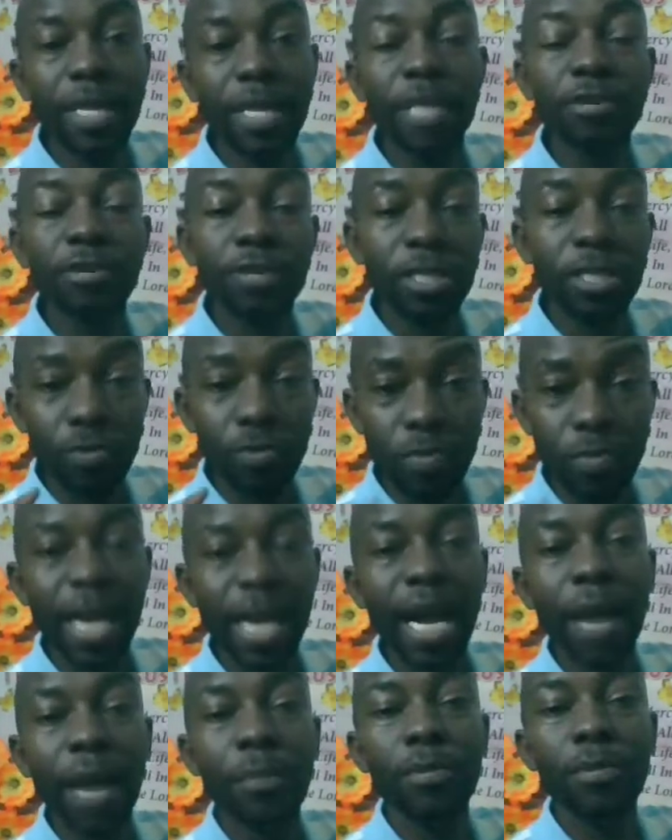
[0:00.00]
then you need to
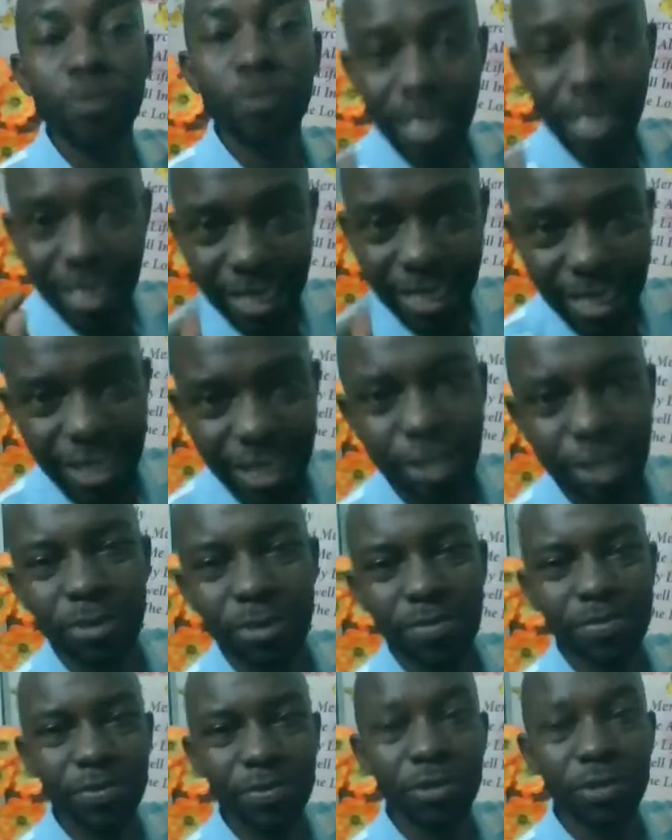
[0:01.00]
make up your decision
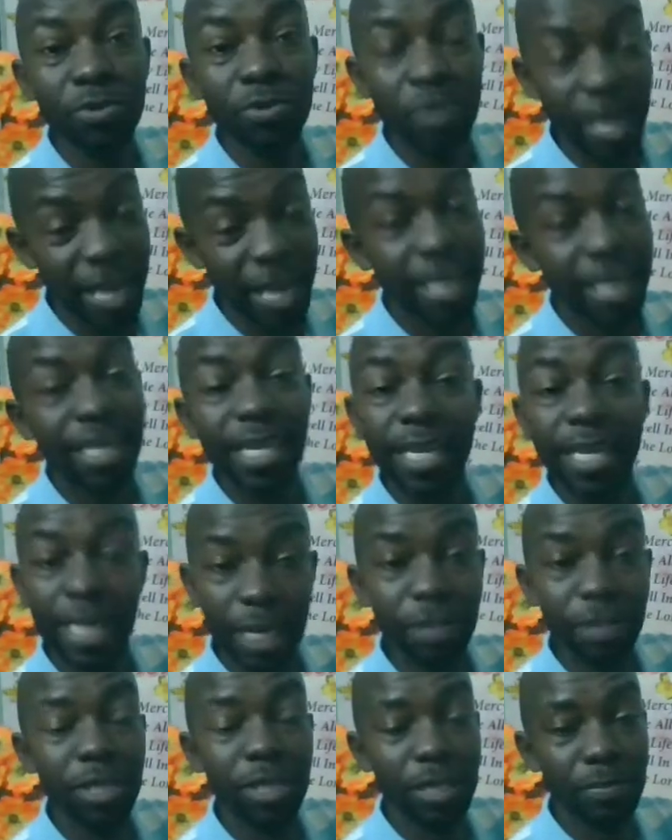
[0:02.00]
to end the
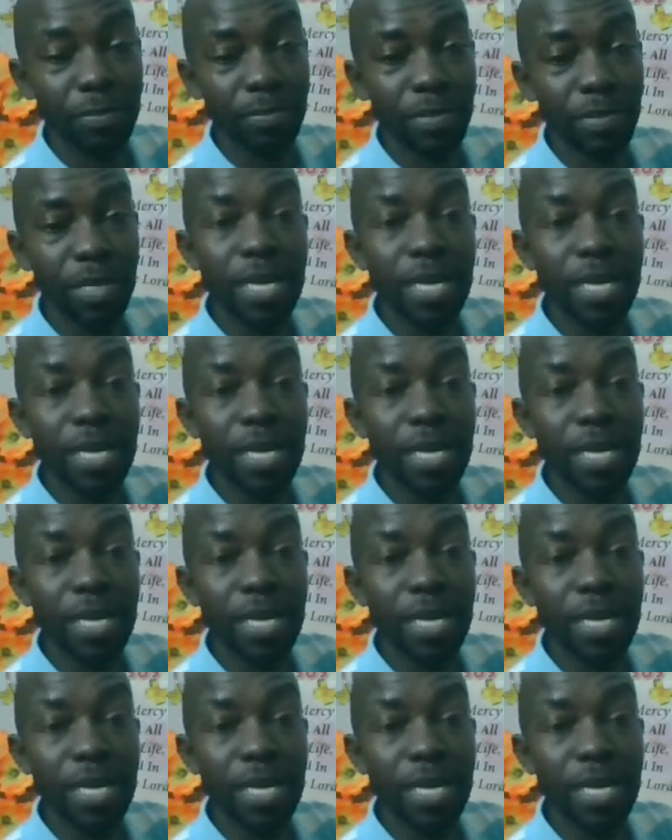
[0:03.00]
relationship.